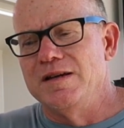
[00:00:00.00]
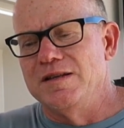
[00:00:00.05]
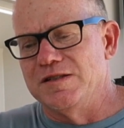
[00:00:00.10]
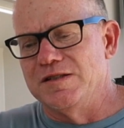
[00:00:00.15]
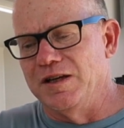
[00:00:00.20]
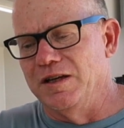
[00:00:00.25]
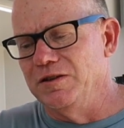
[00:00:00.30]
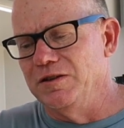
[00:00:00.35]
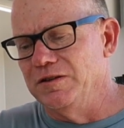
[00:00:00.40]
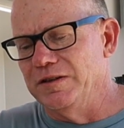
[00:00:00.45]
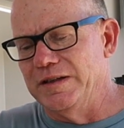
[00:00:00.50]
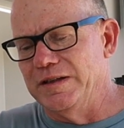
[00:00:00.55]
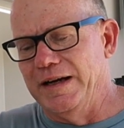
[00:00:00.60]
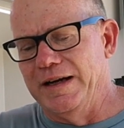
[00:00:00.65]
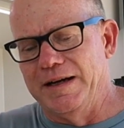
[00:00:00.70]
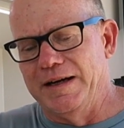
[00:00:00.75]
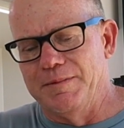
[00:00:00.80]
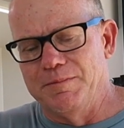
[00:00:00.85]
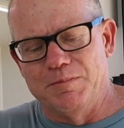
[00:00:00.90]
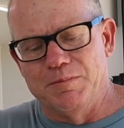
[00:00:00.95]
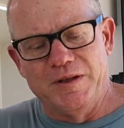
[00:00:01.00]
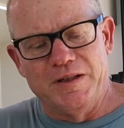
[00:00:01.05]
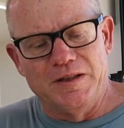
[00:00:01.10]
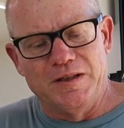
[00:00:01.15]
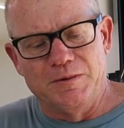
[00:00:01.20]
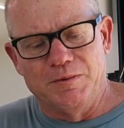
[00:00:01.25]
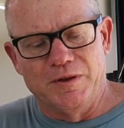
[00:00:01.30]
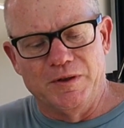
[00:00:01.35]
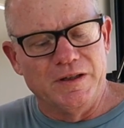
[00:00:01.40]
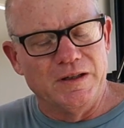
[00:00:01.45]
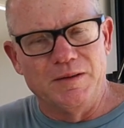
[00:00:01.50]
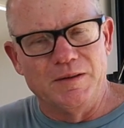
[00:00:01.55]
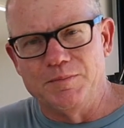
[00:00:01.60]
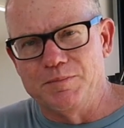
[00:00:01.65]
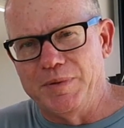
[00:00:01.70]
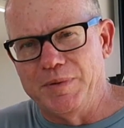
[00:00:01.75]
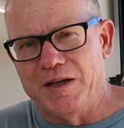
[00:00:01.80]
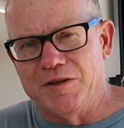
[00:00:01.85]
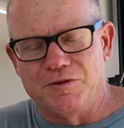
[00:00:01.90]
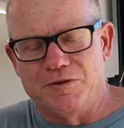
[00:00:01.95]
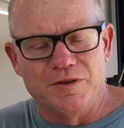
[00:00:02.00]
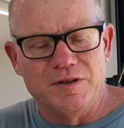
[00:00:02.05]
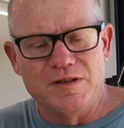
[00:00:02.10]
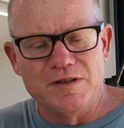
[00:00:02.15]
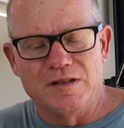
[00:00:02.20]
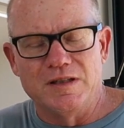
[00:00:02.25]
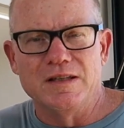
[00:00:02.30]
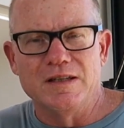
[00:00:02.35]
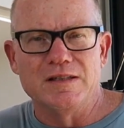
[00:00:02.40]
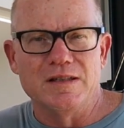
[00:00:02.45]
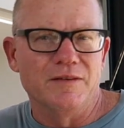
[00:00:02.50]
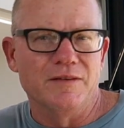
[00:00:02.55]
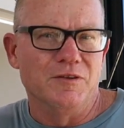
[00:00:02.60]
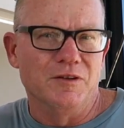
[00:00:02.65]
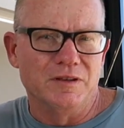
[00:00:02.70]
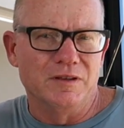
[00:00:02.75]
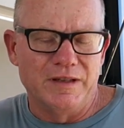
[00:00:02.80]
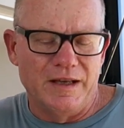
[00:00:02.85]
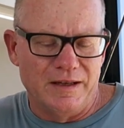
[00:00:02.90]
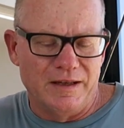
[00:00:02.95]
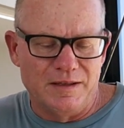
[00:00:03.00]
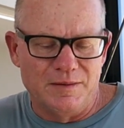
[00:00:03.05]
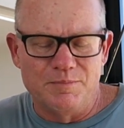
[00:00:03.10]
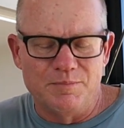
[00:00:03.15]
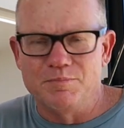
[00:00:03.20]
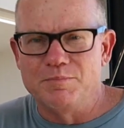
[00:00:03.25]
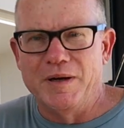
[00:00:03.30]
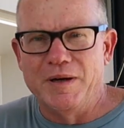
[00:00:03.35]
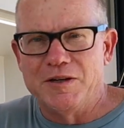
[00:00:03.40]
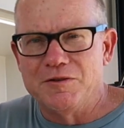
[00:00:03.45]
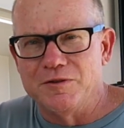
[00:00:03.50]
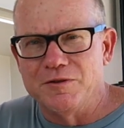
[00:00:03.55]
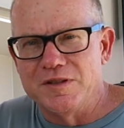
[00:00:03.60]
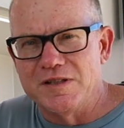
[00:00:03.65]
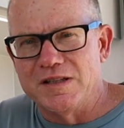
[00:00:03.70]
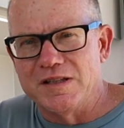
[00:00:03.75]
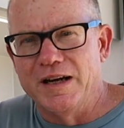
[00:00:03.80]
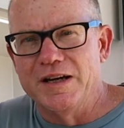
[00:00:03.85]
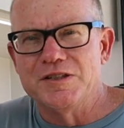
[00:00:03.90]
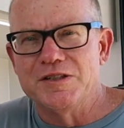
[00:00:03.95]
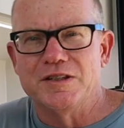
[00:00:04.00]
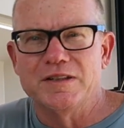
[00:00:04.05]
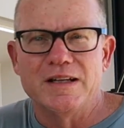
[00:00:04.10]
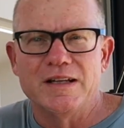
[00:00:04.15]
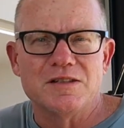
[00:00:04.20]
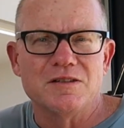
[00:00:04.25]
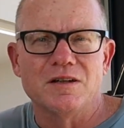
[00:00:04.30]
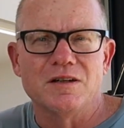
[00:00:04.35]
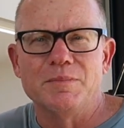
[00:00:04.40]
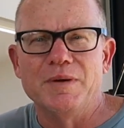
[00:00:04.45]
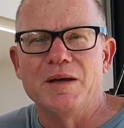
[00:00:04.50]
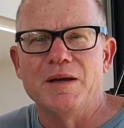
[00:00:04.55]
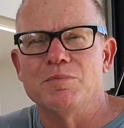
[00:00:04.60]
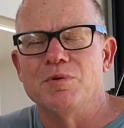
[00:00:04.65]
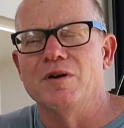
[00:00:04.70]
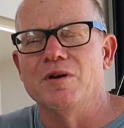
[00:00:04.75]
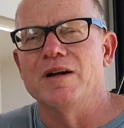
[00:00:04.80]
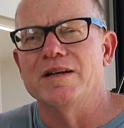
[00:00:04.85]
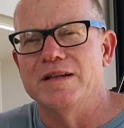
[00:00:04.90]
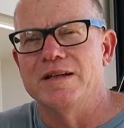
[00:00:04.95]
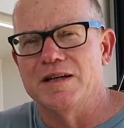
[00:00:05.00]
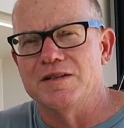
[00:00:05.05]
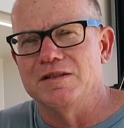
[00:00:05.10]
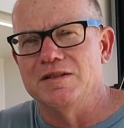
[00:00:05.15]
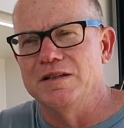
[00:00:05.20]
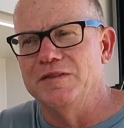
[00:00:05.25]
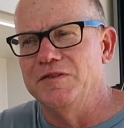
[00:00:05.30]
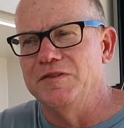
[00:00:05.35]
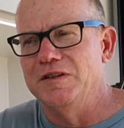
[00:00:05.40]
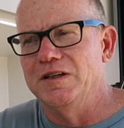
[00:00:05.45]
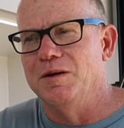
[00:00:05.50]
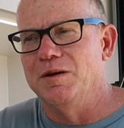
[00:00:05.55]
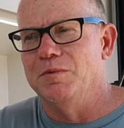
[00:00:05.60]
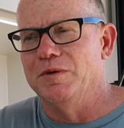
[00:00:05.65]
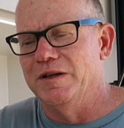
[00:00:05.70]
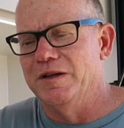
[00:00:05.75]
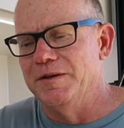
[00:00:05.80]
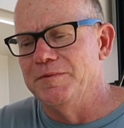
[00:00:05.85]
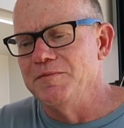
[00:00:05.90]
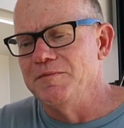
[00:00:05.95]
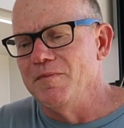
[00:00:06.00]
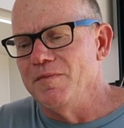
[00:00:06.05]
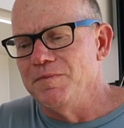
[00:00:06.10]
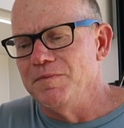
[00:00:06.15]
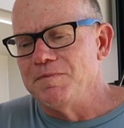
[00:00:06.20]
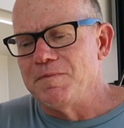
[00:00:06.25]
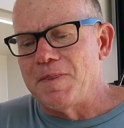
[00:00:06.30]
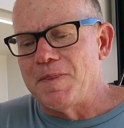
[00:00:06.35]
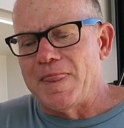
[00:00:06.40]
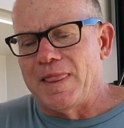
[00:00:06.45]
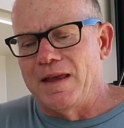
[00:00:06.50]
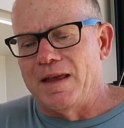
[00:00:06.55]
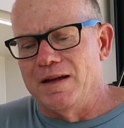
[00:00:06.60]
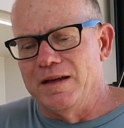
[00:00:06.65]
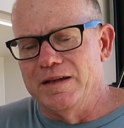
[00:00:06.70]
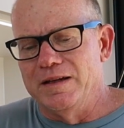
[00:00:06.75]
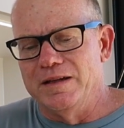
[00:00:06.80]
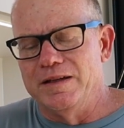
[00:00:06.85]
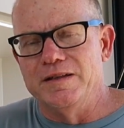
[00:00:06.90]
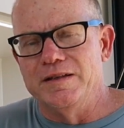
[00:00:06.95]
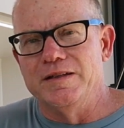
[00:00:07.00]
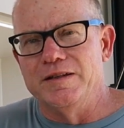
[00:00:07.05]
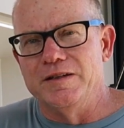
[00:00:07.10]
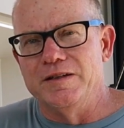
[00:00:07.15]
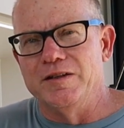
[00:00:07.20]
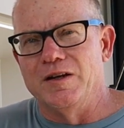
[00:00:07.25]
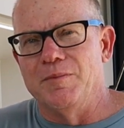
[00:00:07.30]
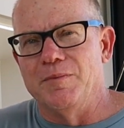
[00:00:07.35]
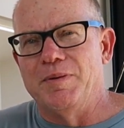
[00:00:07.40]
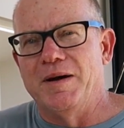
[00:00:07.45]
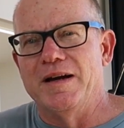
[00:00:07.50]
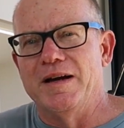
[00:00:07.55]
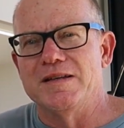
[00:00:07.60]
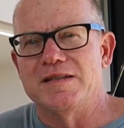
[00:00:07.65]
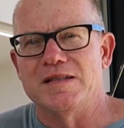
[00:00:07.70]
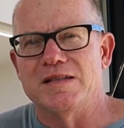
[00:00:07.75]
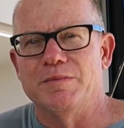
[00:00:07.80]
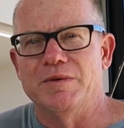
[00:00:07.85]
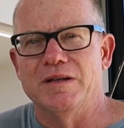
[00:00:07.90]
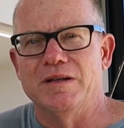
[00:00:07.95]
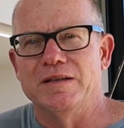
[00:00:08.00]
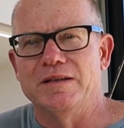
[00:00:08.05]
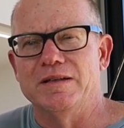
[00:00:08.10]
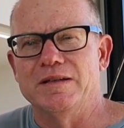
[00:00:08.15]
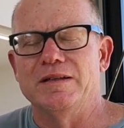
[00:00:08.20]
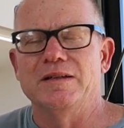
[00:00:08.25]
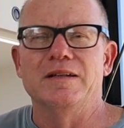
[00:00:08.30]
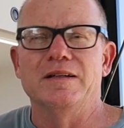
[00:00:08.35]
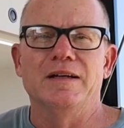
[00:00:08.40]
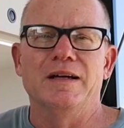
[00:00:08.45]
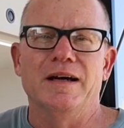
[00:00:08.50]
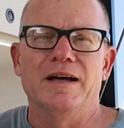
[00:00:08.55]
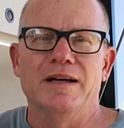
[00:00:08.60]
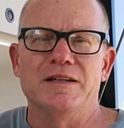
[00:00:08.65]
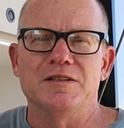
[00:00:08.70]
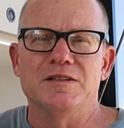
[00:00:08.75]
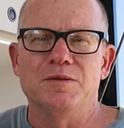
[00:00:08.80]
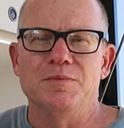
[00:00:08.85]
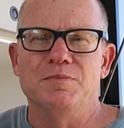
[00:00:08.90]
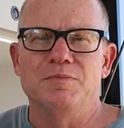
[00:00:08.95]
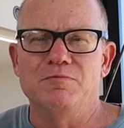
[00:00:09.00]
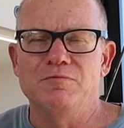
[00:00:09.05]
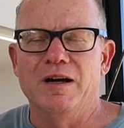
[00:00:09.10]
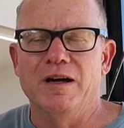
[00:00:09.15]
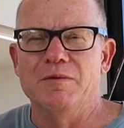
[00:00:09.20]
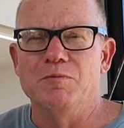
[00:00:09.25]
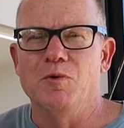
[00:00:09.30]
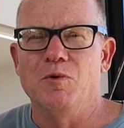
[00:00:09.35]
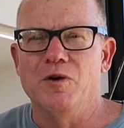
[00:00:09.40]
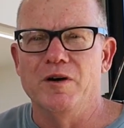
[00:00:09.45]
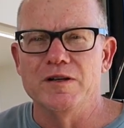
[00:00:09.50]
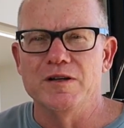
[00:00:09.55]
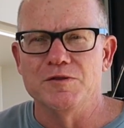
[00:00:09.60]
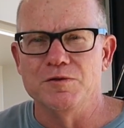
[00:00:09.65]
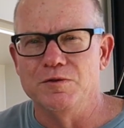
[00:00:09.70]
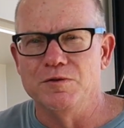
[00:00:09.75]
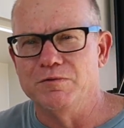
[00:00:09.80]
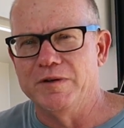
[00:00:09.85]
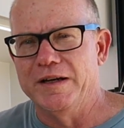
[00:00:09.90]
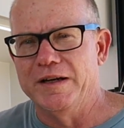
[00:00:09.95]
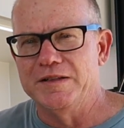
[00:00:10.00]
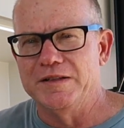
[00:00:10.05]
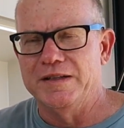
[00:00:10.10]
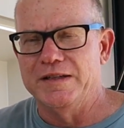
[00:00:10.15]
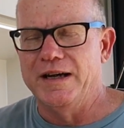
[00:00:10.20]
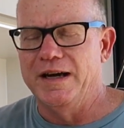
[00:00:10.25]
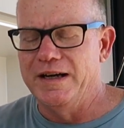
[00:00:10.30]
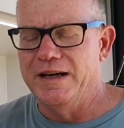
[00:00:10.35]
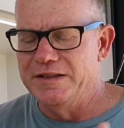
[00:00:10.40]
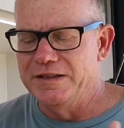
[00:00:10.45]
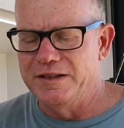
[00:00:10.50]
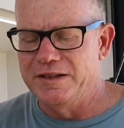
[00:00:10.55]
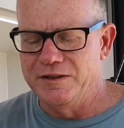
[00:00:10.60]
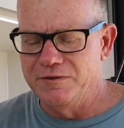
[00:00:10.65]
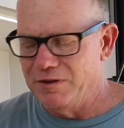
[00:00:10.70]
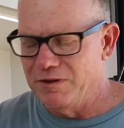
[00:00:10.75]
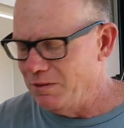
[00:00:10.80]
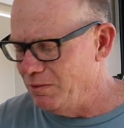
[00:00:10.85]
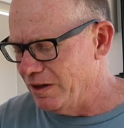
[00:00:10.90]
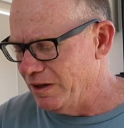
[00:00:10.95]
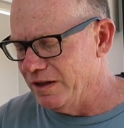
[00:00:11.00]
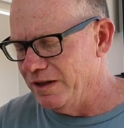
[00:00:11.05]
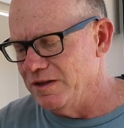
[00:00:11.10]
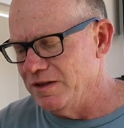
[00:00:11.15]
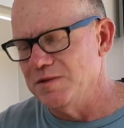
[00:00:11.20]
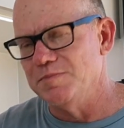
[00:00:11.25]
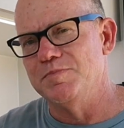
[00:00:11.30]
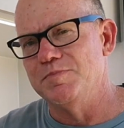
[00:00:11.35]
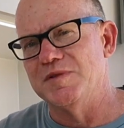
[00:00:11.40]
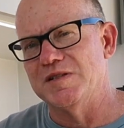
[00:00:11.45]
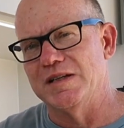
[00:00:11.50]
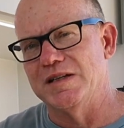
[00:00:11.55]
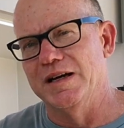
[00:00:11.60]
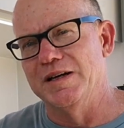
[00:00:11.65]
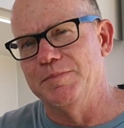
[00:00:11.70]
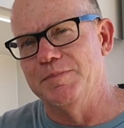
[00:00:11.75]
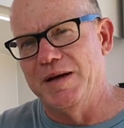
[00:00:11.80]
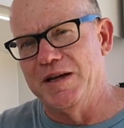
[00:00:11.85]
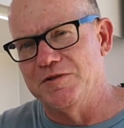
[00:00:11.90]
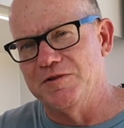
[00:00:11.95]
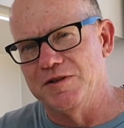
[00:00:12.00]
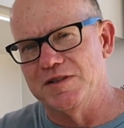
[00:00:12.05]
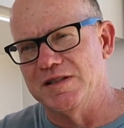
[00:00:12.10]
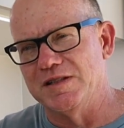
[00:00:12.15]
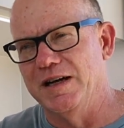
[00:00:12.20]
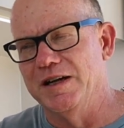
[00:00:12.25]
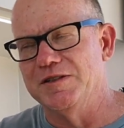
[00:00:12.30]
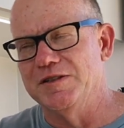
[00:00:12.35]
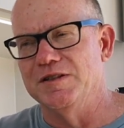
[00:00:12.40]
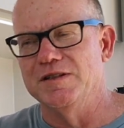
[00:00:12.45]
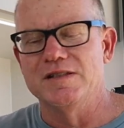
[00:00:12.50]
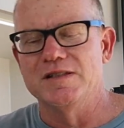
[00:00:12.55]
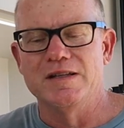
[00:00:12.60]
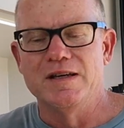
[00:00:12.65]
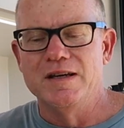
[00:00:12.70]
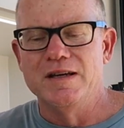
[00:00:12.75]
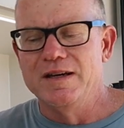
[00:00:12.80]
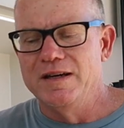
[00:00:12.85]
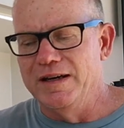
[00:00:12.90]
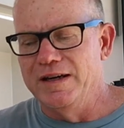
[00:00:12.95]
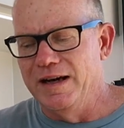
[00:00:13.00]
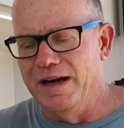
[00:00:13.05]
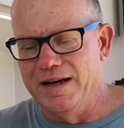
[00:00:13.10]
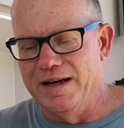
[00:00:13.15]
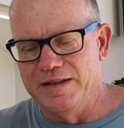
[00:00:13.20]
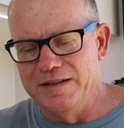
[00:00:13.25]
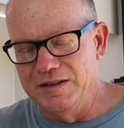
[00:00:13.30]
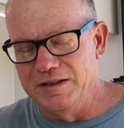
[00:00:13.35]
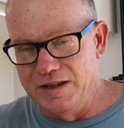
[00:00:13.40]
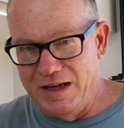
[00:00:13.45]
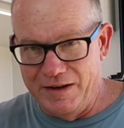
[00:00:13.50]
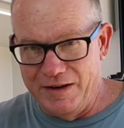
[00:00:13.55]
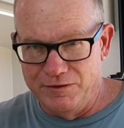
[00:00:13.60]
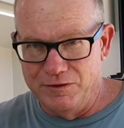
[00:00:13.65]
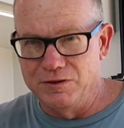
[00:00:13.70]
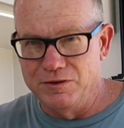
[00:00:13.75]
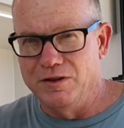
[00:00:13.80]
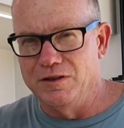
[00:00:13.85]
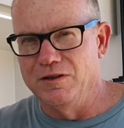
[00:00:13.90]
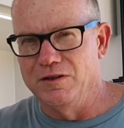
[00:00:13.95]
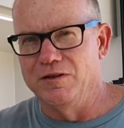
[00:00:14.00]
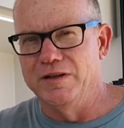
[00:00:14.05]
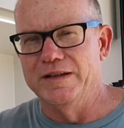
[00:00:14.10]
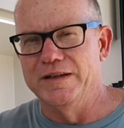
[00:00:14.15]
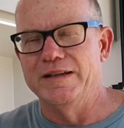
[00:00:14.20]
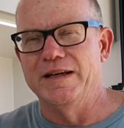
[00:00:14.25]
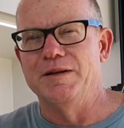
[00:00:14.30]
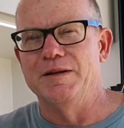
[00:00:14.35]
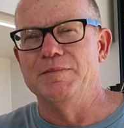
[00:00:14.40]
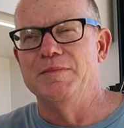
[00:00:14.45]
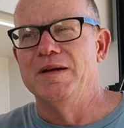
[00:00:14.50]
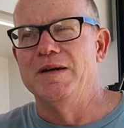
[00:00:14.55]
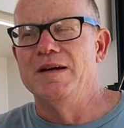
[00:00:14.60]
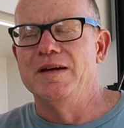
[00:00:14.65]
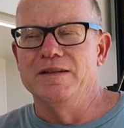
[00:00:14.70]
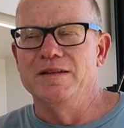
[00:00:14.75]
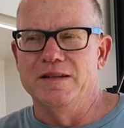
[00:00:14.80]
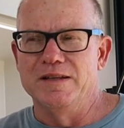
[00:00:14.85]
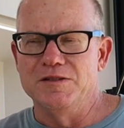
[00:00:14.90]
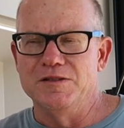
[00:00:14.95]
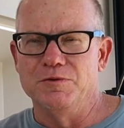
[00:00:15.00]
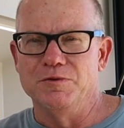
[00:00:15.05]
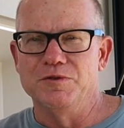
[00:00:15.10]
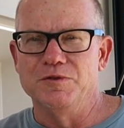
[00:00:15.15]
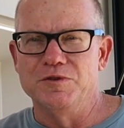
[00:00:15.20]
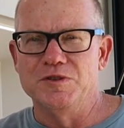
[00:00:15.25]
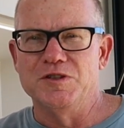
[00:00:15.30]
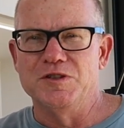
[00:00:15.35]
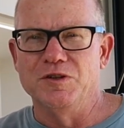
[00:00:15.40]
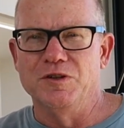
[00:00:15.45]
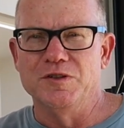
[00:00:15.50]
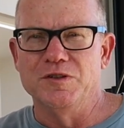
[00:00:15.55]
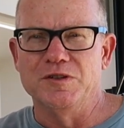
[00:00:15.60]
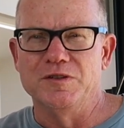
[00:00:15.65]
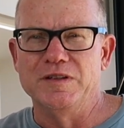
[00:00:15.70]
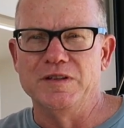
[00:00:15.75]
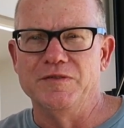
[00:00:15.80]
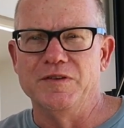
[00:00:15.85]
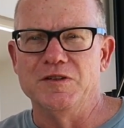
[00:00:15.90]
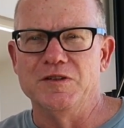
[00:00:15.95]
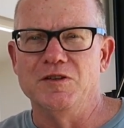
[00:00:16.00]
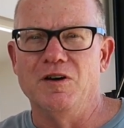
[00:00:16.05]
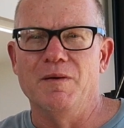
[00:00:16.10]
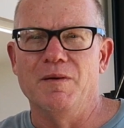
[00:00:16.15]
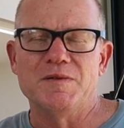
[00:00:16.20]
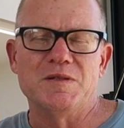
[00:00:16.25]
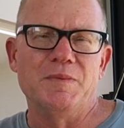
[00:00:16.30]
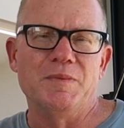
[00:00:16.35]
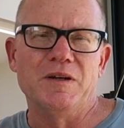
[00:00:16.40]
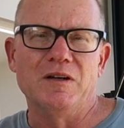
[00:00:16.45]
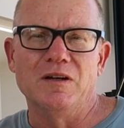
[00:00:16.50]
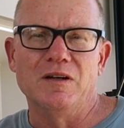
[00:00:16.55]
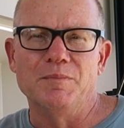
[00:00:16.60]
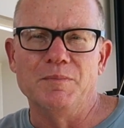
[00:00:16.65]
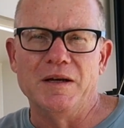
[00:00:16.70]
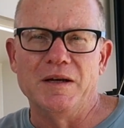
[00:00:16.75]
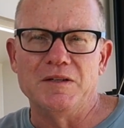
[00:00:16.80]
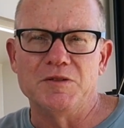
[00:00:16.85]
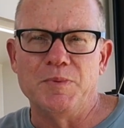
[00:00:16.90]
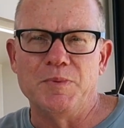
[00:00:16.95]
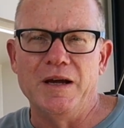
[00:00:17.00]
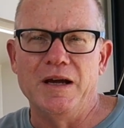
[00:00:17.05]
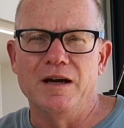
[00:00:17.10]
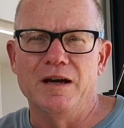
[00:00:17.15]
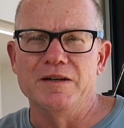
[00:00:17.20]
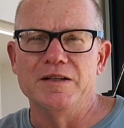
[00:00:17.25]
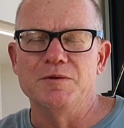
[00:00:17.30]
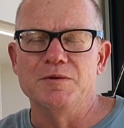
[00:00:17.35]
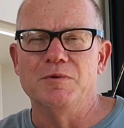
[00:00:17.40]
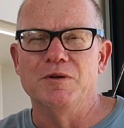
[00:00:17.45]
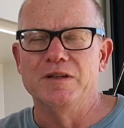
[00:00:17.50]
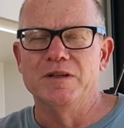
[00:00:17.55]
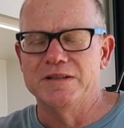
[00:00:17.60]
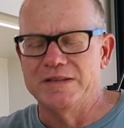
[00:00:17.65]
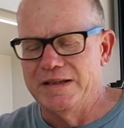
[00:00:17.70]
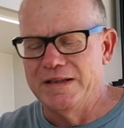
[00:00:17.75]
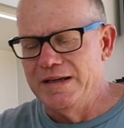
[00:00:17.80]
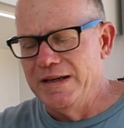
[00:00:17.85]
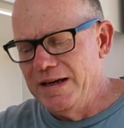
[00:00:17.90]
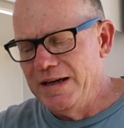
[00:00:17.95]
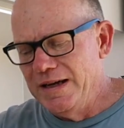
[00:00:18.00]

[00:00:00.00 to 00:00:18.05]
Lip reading: So look, whether you're wanting batteries, they've got that battery station. That's not a bad product actually if you don't want to pay someone to run wires all around your car. You can grab one of those battery stations, have a look online. There's all sorts of different types depending on how much power you want,